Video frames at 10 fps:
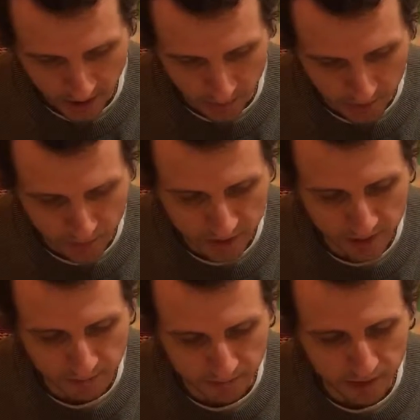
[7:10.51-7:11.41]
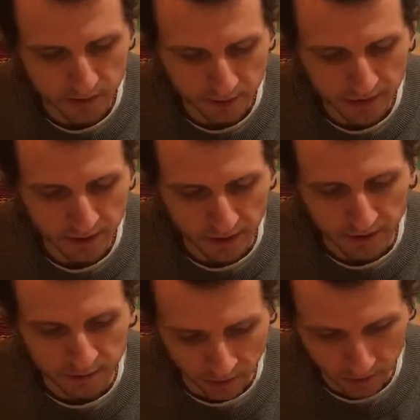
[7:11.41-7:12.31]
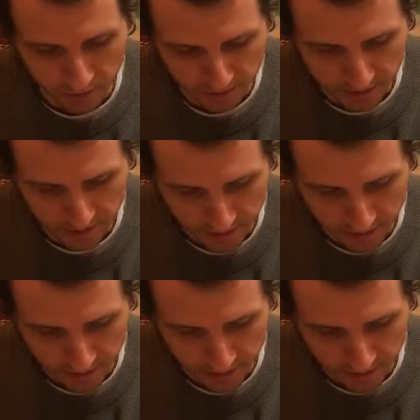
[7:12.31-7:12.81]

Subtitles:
Without him, Hari, the Lord,